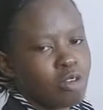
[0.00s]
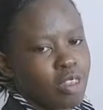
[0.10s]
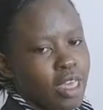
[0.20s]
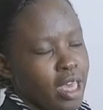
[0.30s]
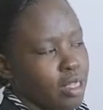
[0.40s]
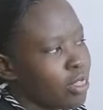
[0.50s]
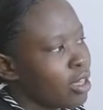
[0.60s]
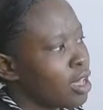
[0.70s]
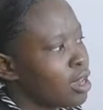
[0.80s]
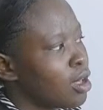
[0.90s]
of the earth
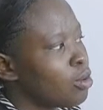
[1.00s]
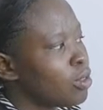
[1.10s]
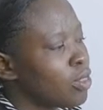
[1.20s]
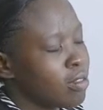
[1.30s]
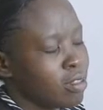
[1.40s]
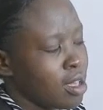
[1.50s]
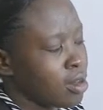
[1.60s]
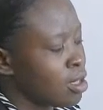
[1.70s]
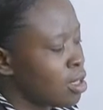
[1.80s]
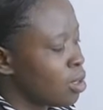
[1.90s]
around the
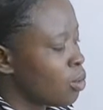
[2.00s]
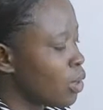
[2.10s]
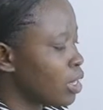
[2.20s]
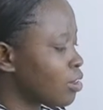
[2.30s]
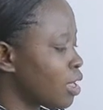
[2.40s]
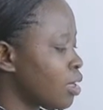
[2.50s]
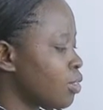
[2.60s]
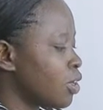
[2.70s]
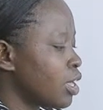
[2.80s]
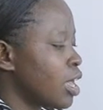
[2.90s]
sun will
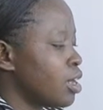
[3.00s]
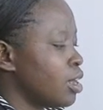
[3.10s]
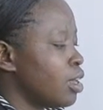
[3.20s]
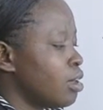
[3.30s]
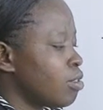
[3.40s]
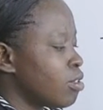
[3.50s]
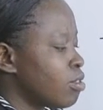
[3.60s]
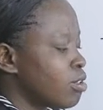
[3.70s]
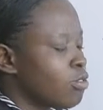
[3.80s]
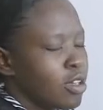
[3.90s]
take
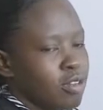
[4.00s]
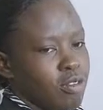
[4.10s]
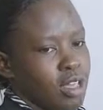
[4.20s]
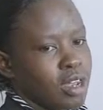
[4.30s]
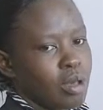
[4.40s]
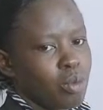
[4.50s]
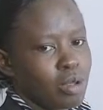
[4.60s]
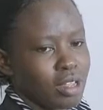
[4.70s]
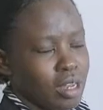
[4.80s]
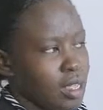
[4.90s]

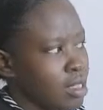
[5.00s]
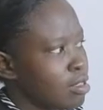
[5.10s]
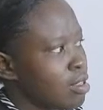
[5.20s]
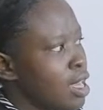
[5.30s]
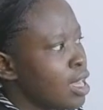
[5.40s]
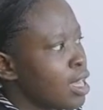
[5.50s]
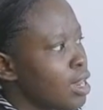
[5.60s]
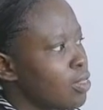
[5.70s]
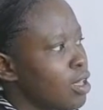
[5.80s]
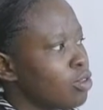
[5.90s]
365.25 days.
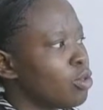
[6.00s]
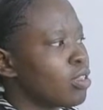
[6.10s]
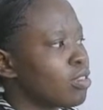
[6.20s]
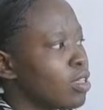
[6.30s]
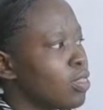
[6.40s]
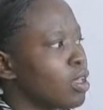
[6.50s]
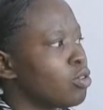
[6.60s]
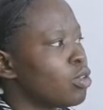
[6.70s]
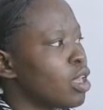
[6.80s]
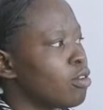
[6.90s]
In that, we are saying
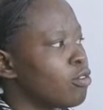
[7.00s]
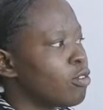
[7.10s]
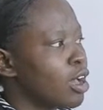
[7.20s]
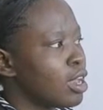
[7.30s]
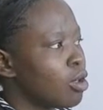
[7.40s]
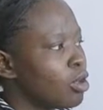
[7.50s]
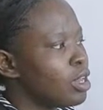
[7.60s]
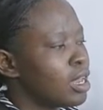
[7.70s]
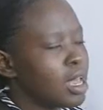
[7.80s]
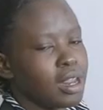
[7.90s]
that we have an
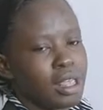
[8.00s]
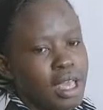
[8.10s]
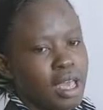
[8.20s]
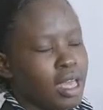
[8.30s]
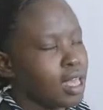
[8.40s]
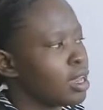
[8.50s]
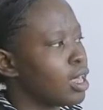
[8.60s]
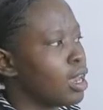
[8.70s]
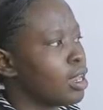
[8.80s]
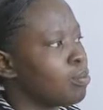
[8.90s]
ordinary year and
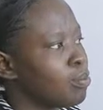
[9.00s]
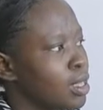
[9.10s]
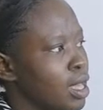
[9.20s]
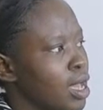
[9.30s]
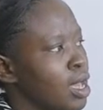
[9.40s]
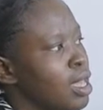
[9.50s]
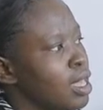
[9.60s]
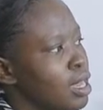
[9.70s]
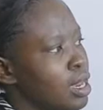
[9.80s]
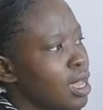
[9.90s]
a leap year.
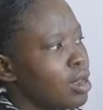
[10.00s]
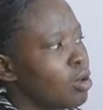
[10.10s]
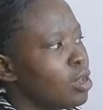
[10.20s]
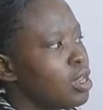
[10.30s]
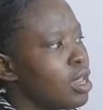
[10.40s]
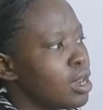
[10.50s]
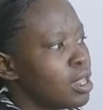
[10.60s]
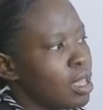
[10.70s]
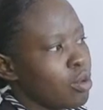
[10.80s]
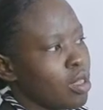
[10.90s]
In an
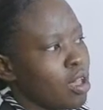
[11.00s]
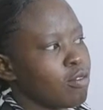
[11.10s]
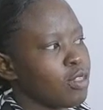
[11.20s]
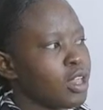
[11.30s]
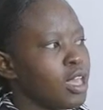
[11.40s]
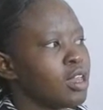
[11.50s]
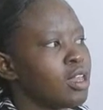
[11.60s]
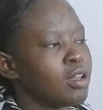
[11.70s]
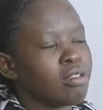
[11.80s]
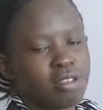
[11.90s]
ordinary year, we have
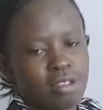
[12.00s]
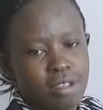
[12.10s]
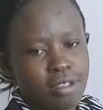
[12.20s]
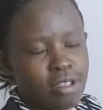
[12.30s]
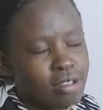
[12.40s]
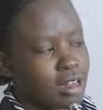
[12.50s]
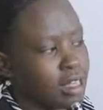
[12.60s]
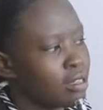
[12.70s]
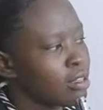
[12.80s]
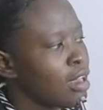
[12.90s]
366
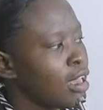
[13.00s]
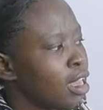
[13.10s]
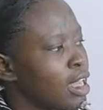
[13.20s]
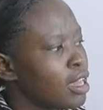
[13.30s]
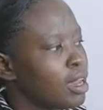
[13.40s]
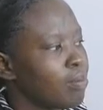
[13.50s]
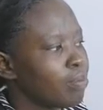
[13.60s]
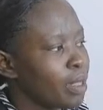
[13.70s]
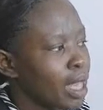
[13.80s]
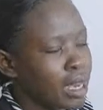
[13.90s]
days. In
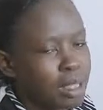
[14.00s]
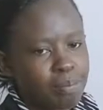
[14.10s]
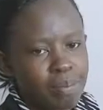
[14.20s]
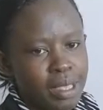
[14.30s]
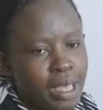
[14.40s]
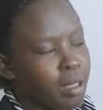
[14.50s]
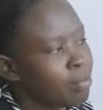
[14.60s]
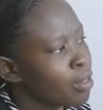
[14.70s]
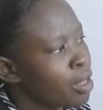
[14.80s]
a leap year,